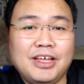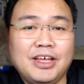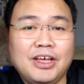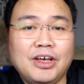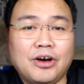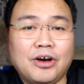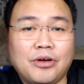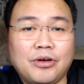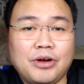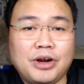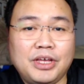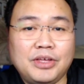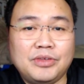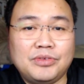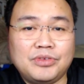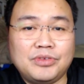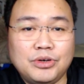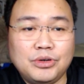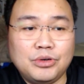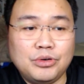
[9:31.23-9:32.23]
Alright,
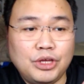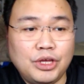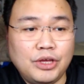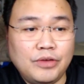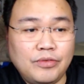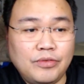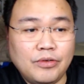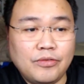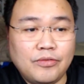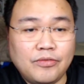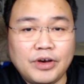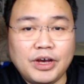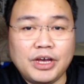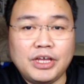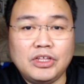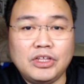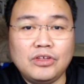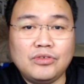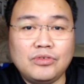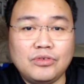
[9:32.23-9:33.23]
so if you
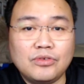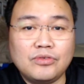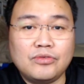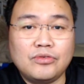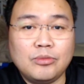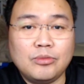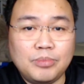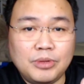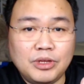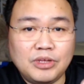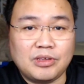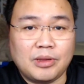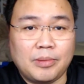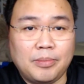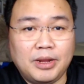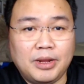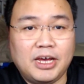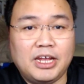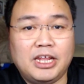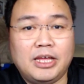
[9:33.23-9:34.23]
find this useful, please
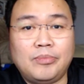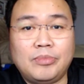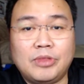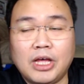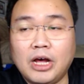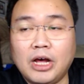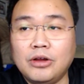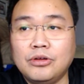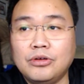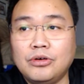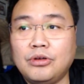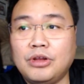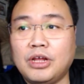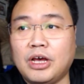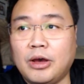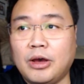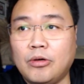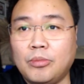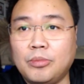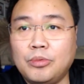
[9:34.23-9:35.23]
apply them, download.
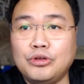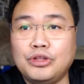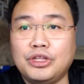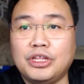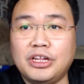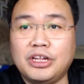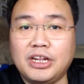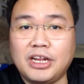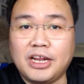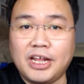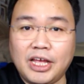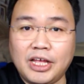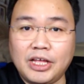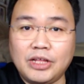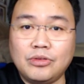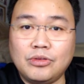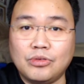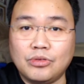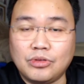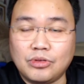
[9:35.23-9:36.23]
I will put the
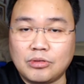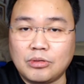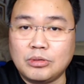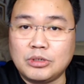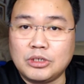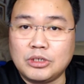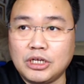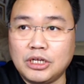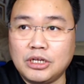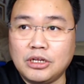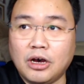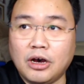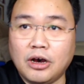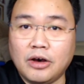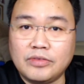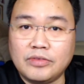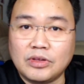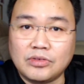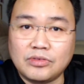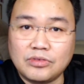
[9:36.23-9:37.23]
link, the description
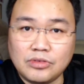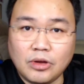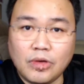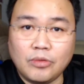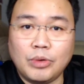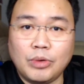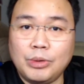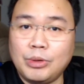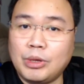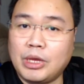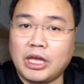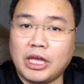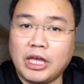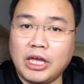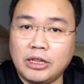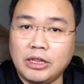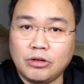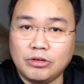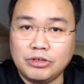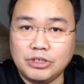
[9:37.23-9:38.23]
of the software you can
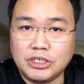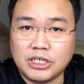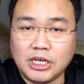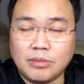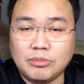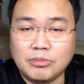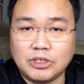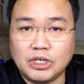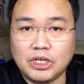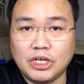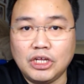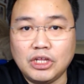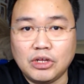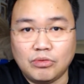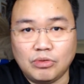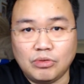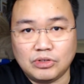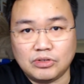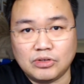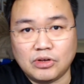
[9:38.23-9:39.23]
get Logic Capture in the
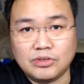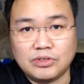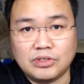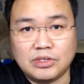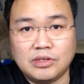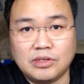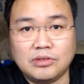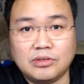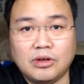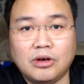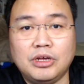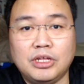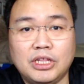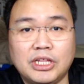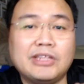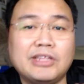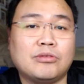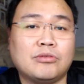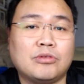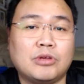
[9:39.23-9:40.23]
resources or in
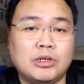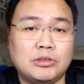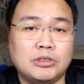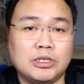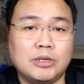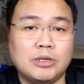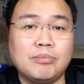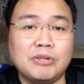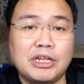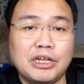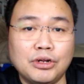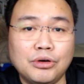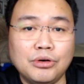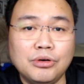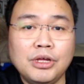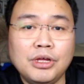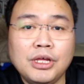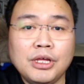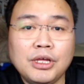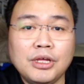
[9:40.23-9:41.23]
the description
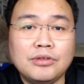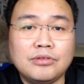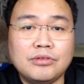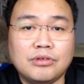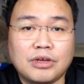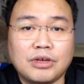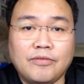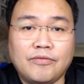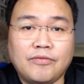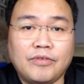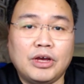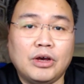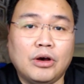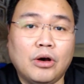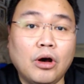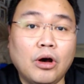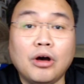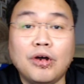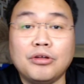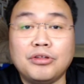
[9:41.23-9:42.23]
below, so you can find
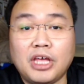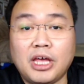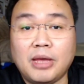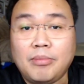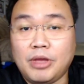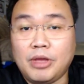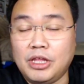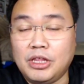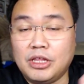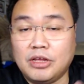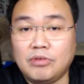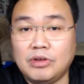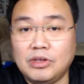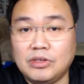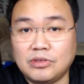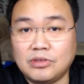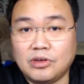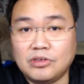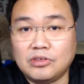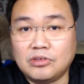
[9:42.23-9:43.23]
all of them in the
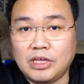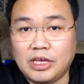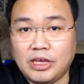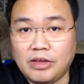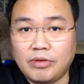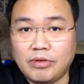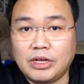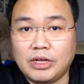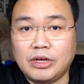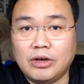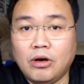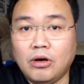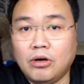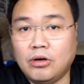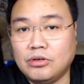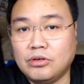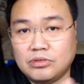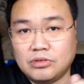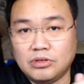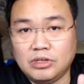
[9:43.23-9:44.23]
resource area or
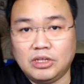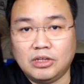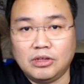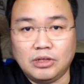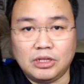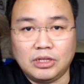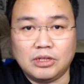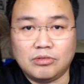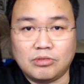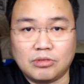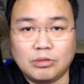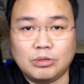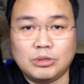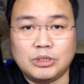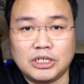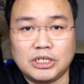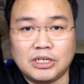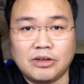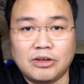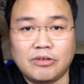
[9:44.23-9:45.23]
also in the description.